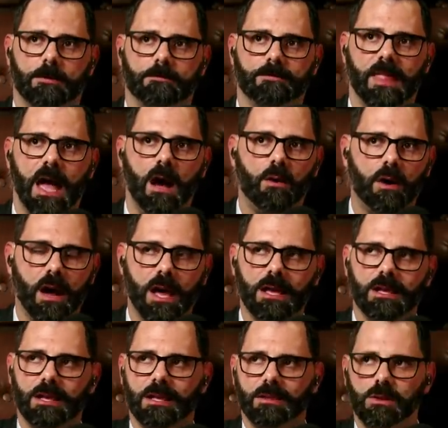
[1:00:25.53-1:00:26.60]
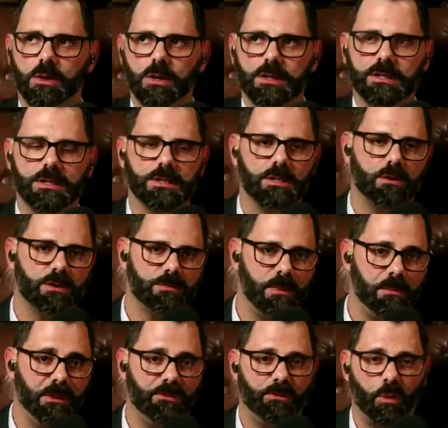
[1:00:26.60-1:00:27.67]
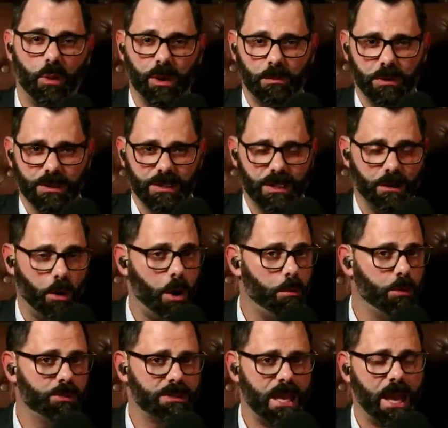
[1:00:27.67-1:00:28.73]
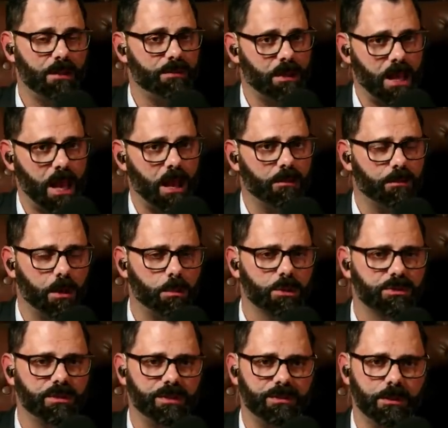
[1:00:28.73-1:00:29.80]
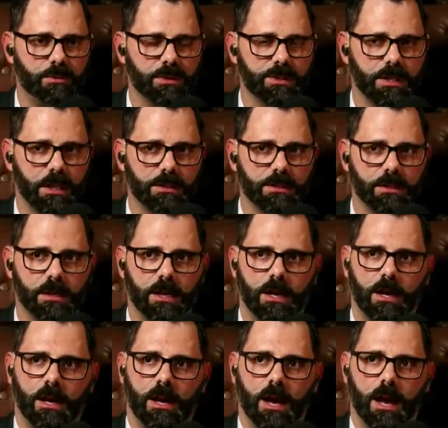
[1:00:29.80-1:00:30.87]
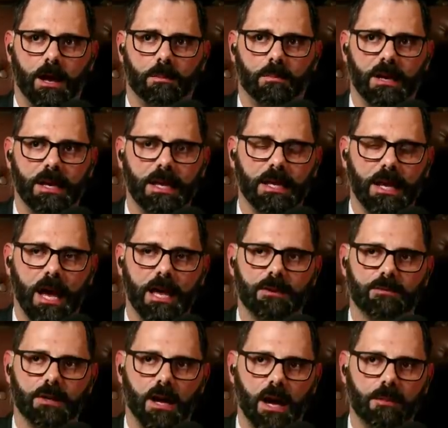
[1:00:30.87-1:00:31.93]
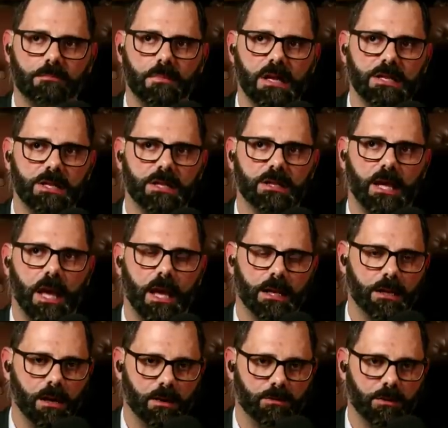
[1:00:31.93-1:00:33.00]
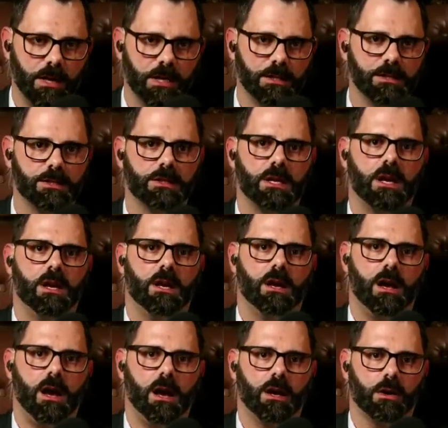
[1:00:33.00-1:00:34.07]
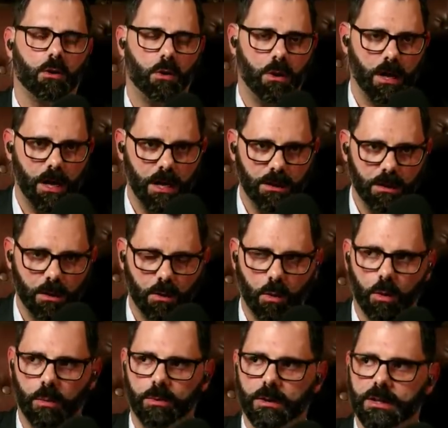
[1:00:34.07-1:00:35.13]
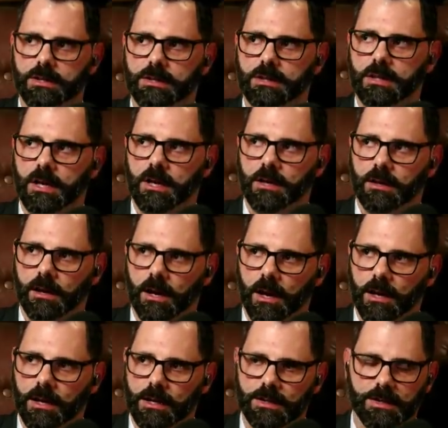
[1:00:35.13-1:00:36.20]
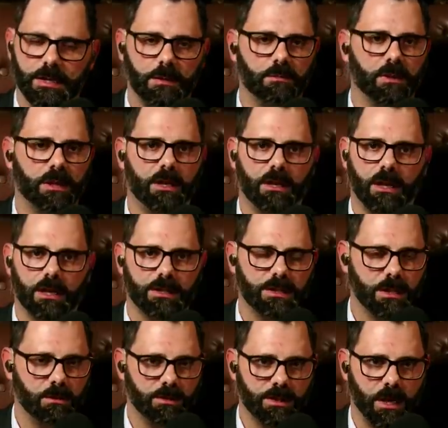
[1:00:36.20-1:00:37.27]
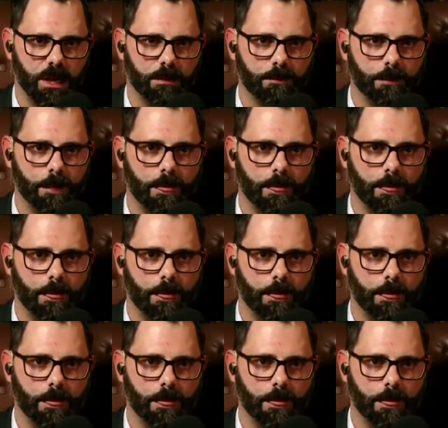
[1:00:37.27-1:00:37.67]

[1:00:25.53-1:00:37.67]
Now it looks as though it's maybe 40%, almost half and half, almost 50%. But again, I have not mentioned head coverings in the corporate assembly a single time.